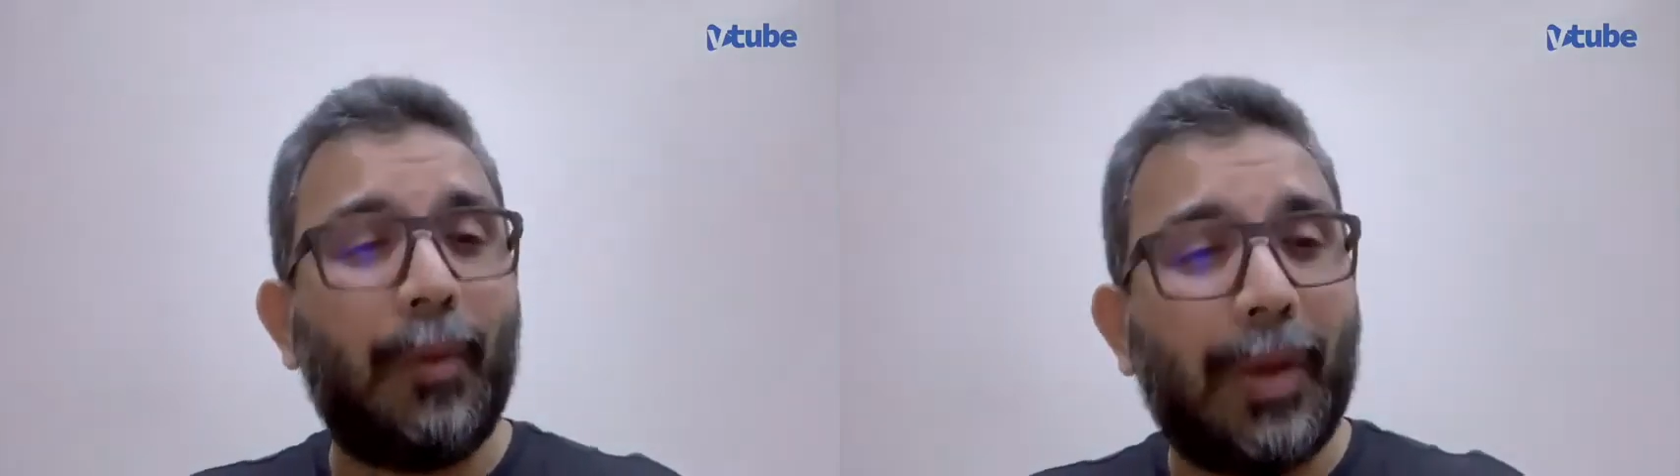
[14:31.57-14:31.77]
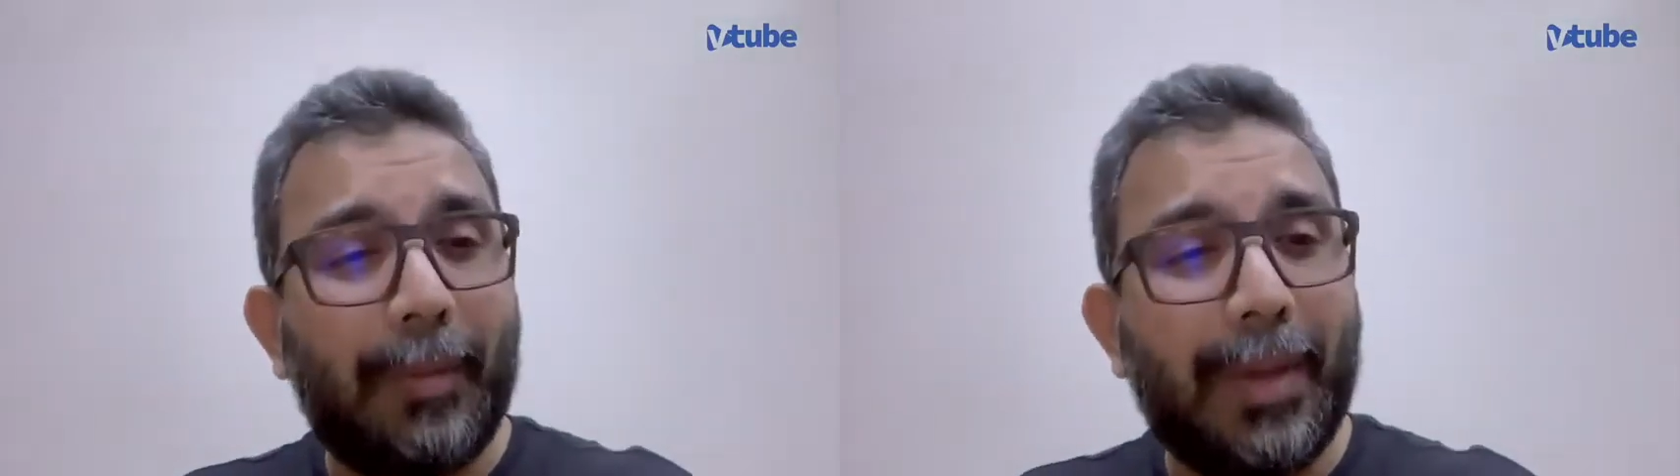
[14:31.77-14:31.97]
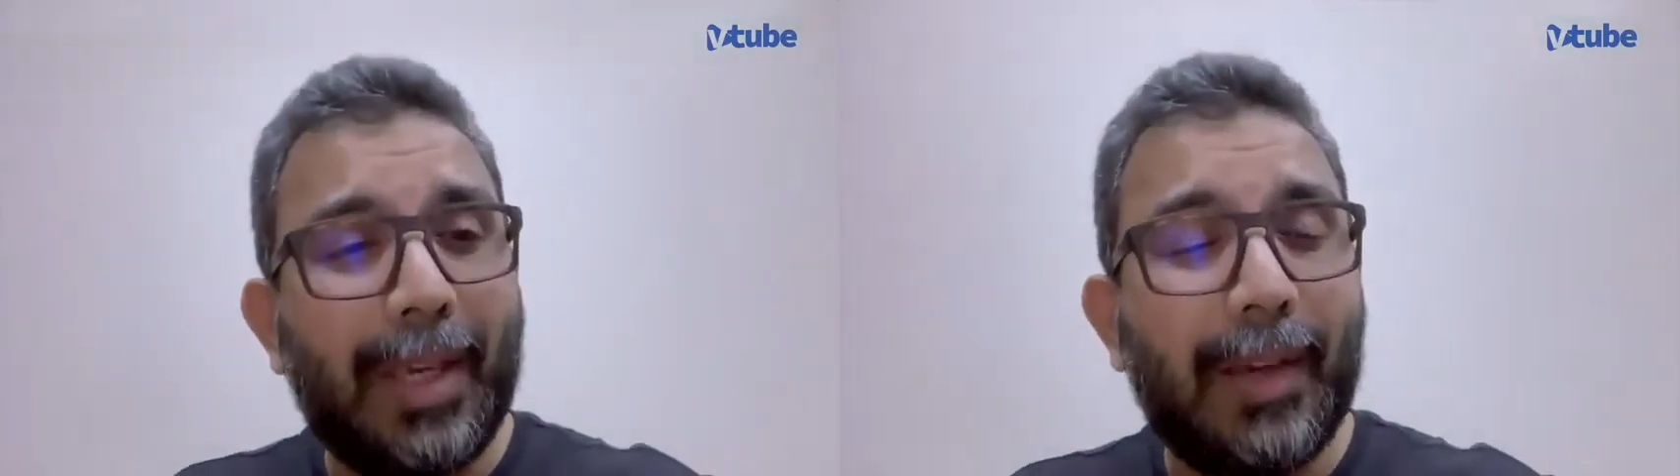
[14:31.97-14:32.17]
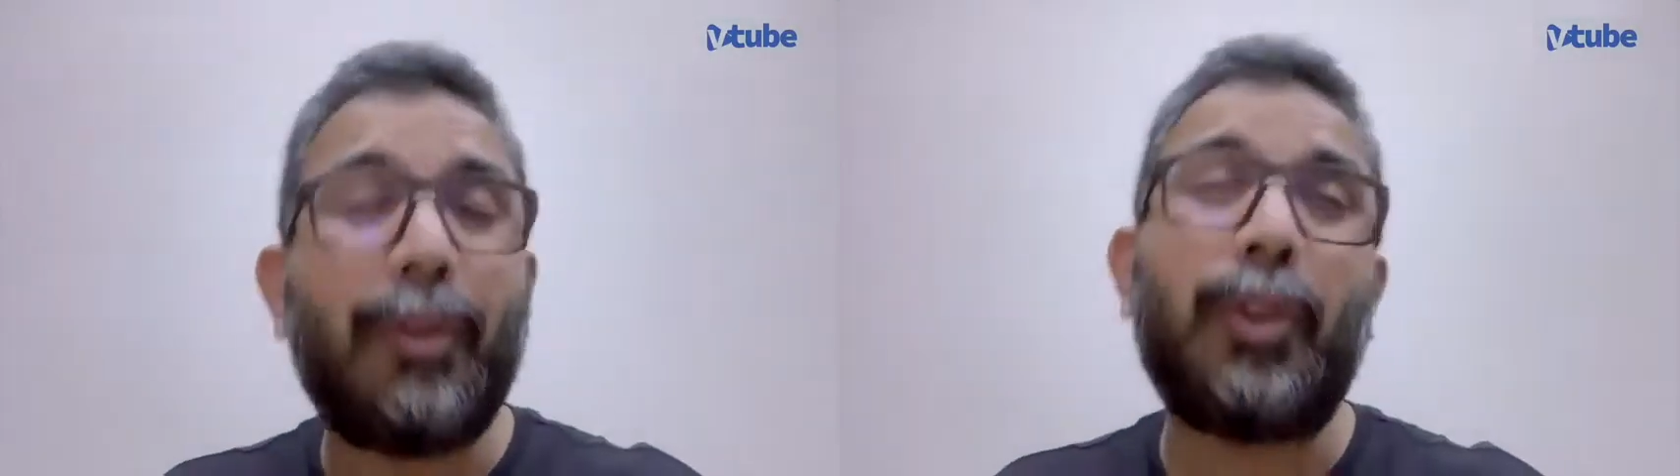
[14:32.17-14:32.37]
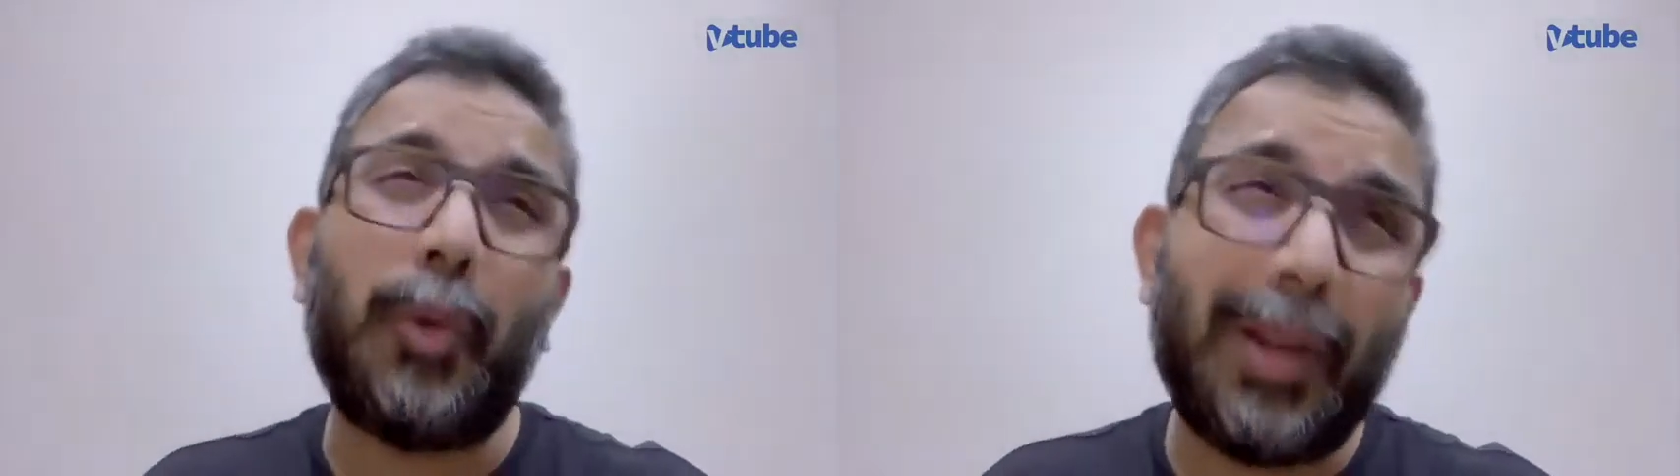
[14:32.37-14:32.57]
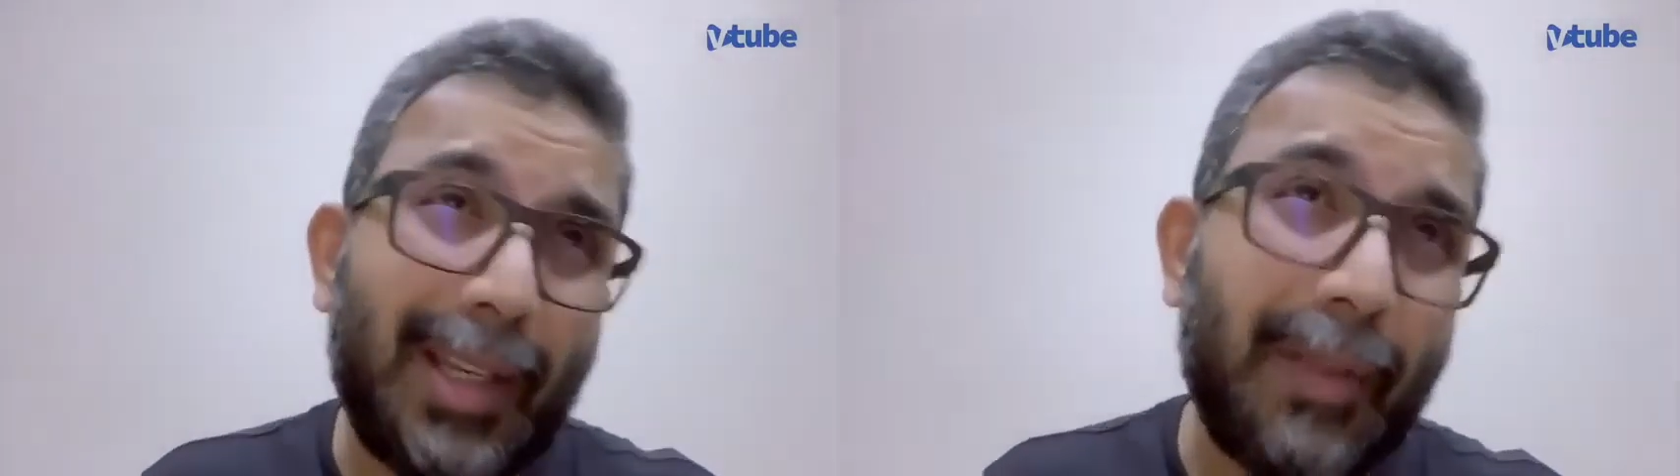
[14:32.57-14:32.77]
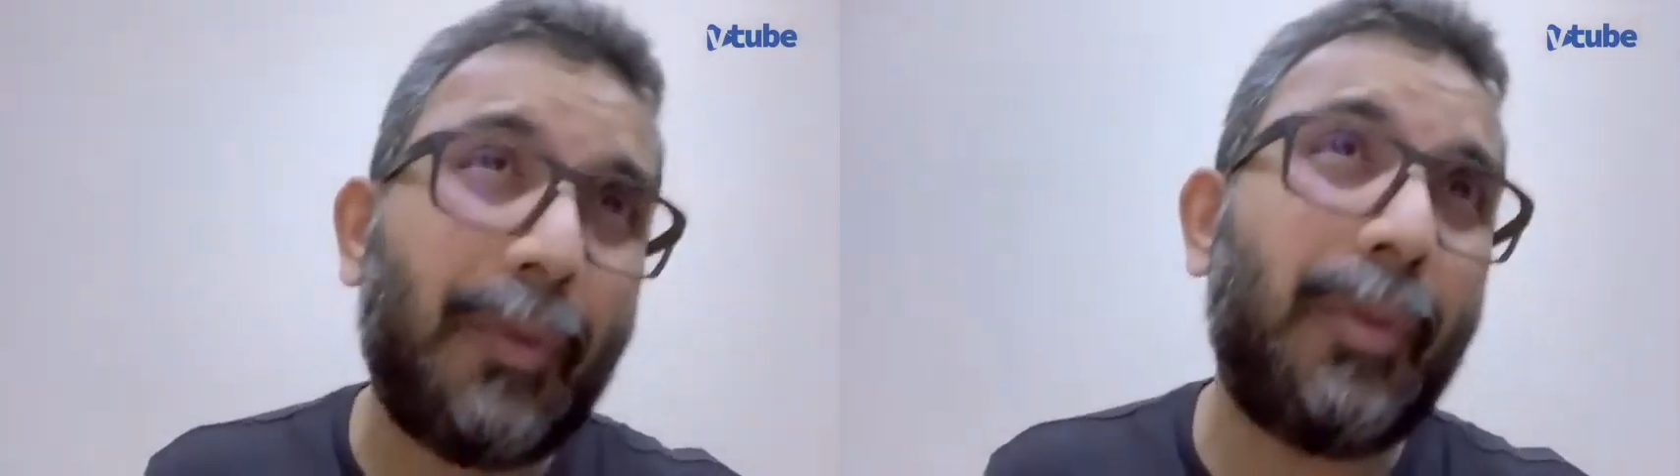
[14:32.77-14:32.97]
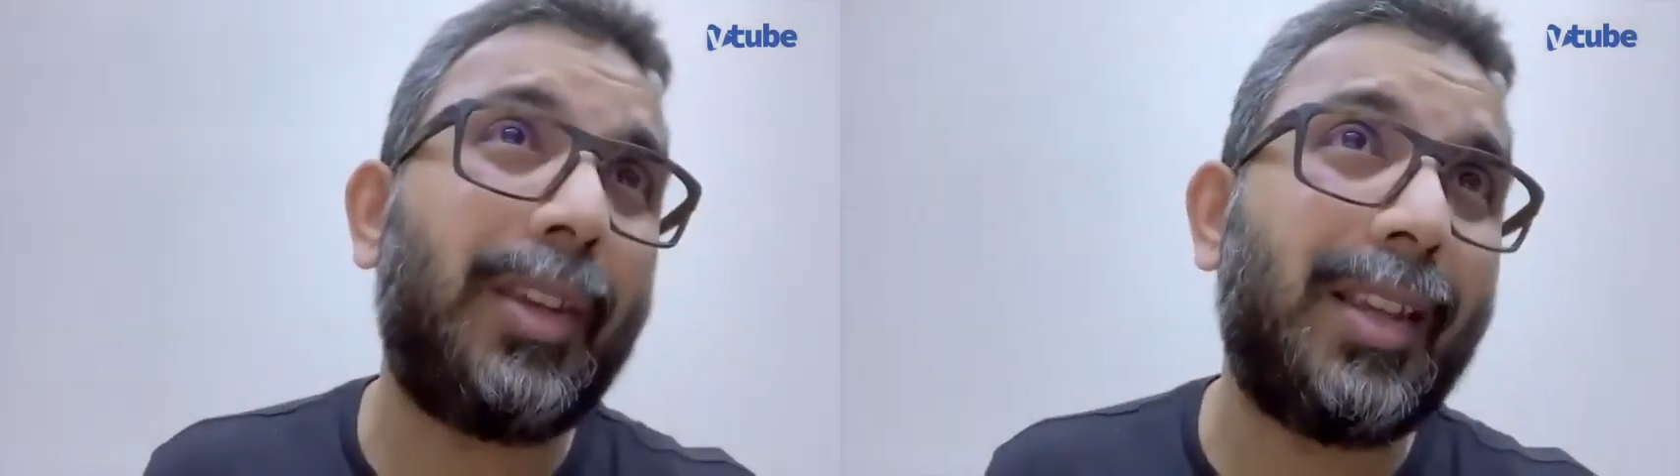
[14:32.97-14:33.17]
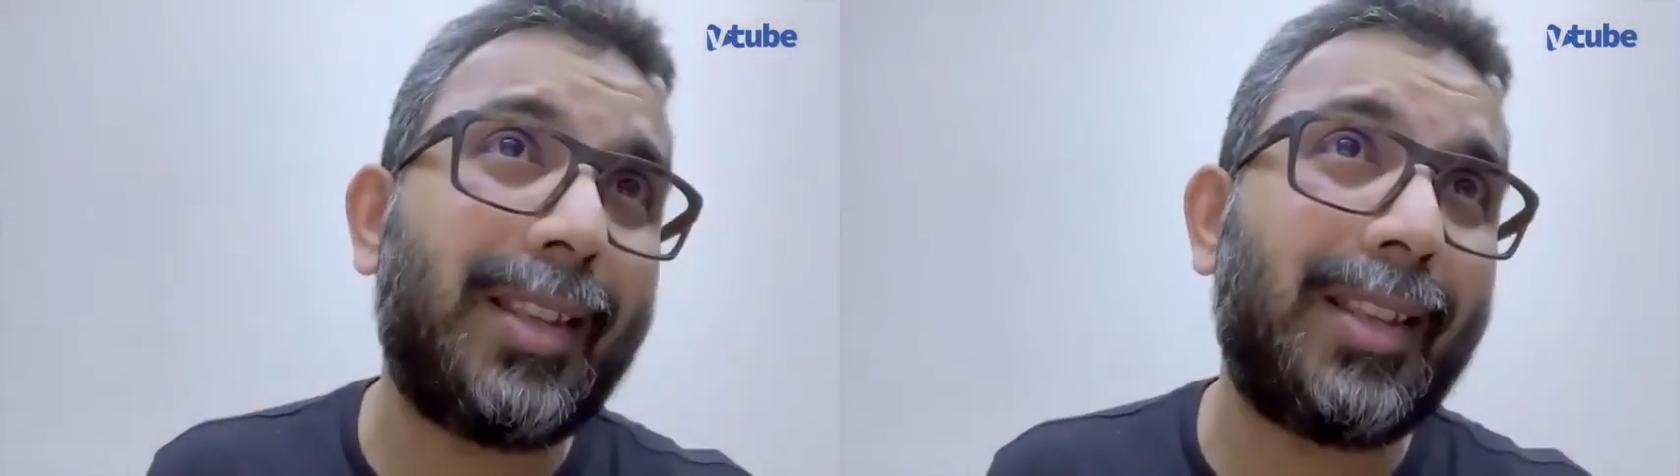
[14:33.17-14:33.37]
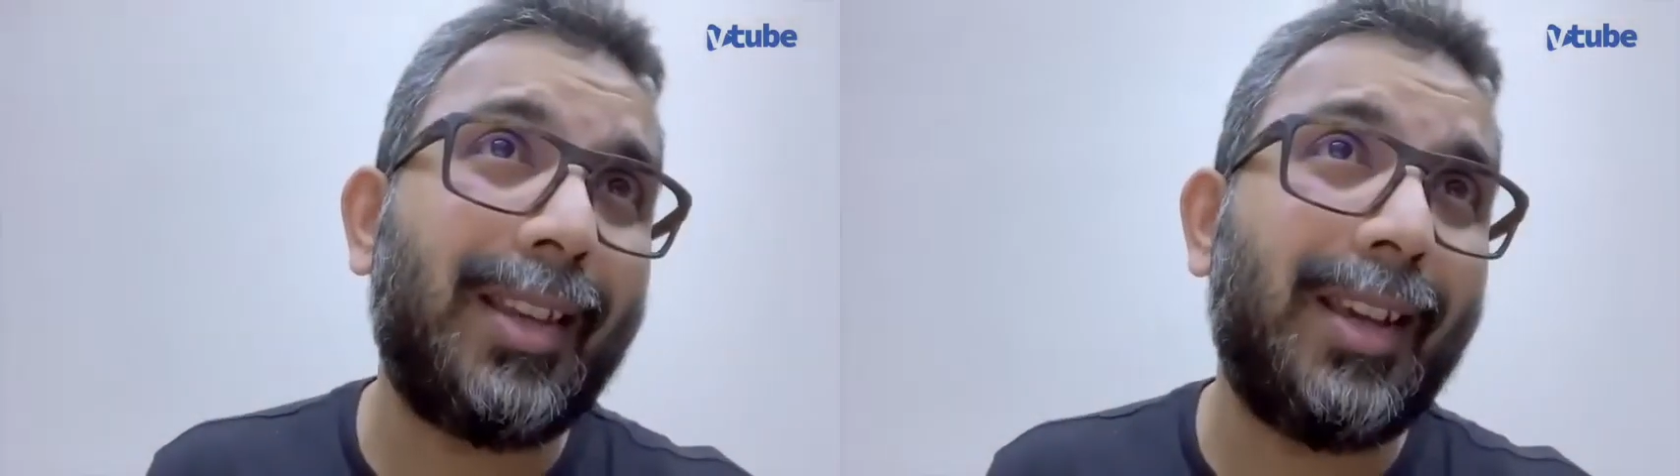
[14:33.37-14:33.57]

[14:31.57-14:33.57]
we'll be here for 24 years?